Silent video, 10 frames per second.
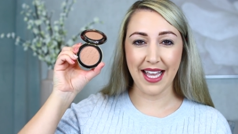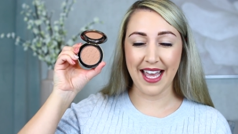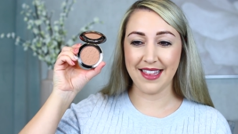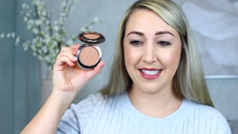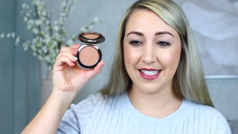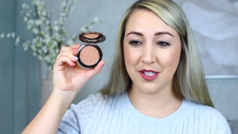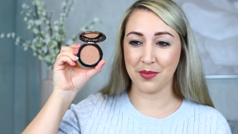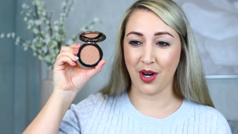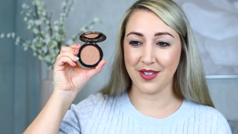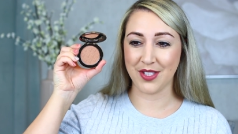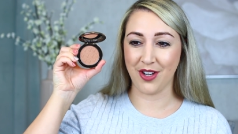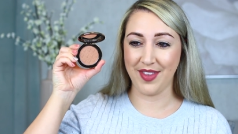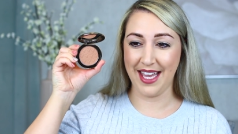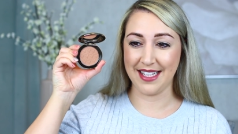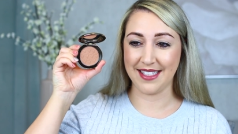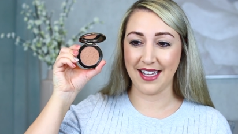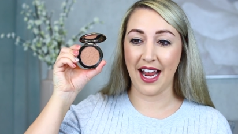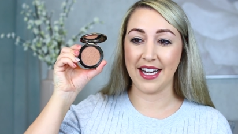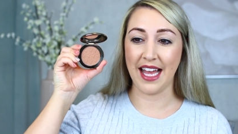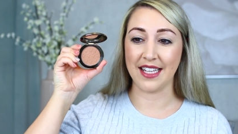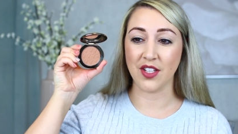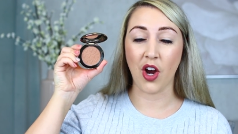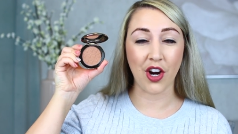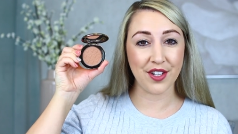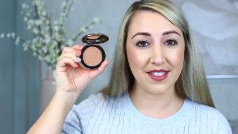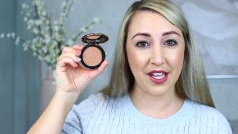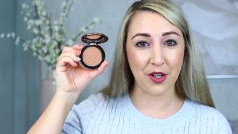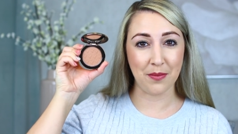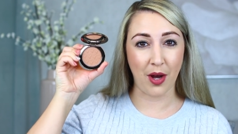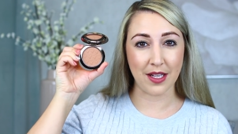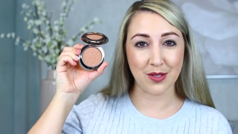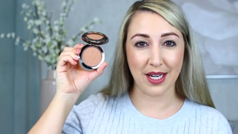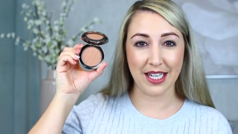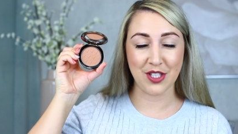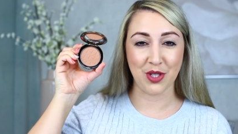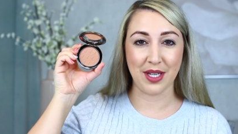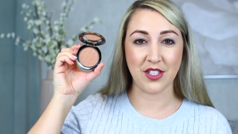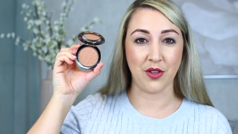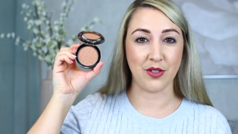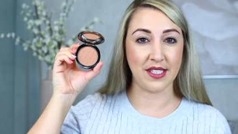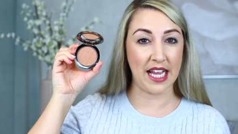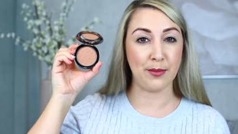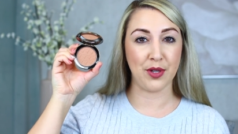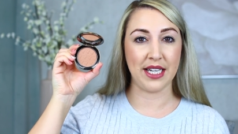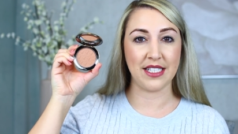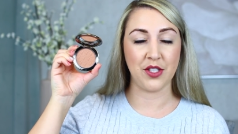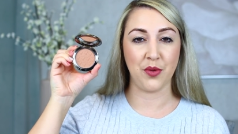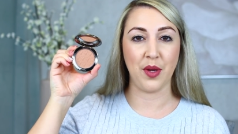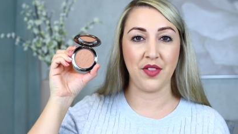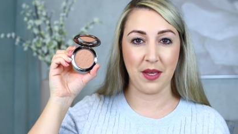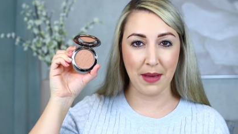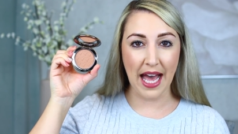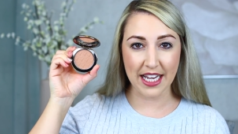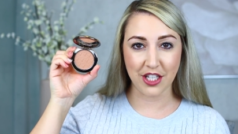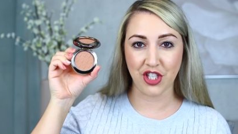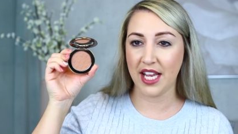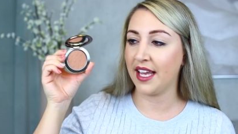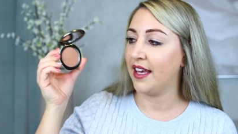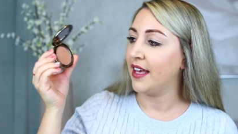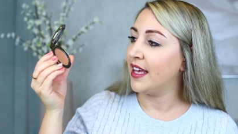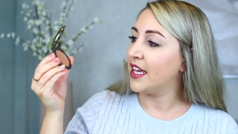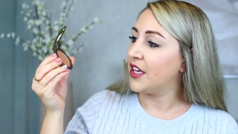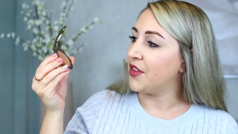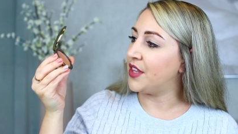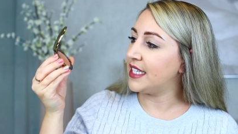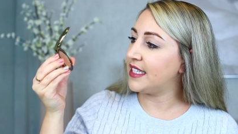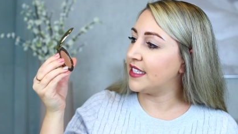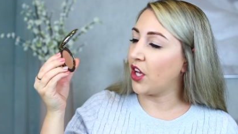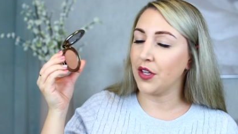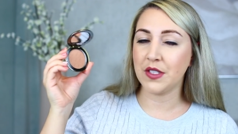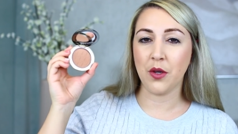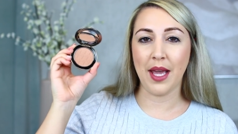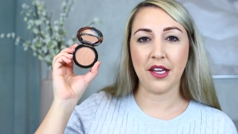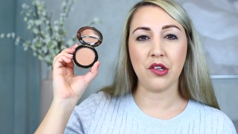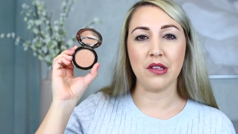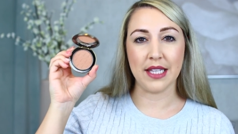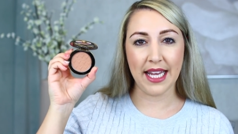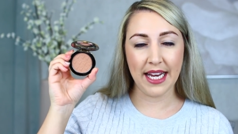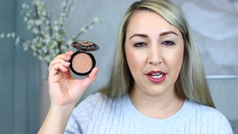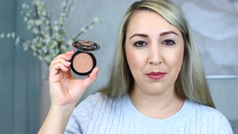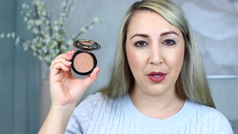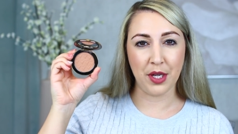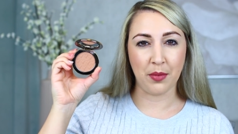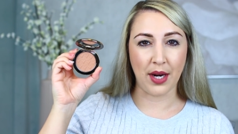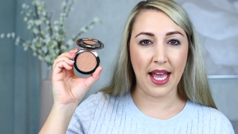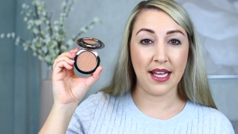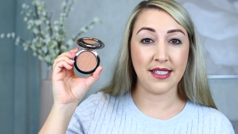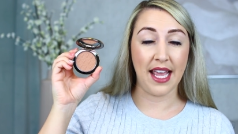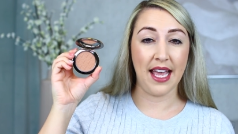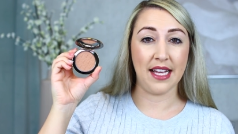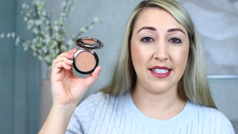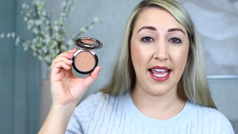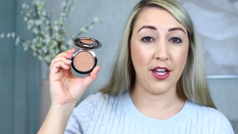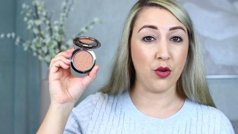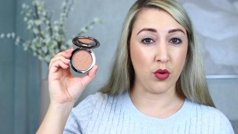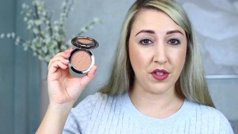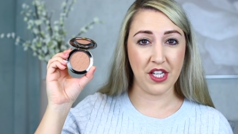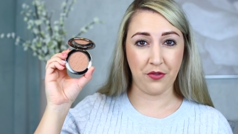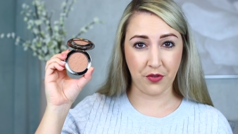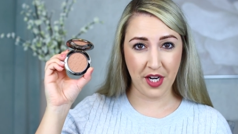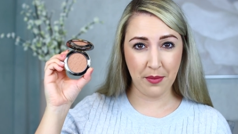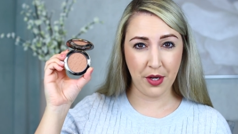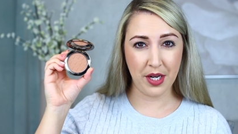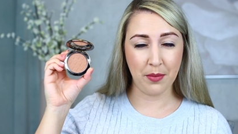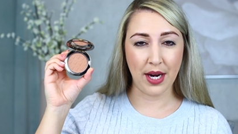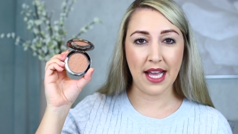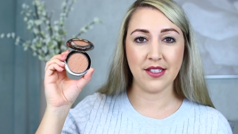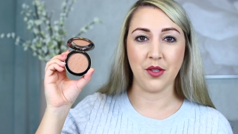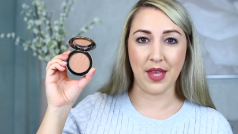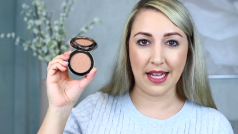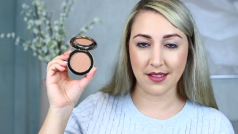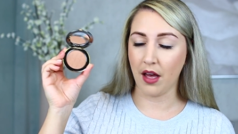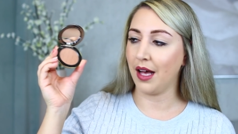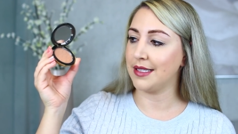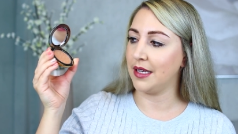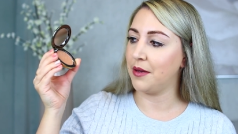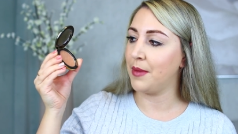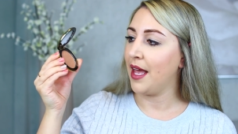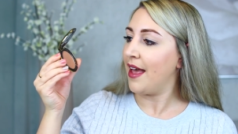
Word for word: And this is the bronzer on the inside. It has hearts that are embossed right into it, so they're stamped right into the packaging. This is also a clean beauty brand and a cruelty-free beauty brand, so that's awesome.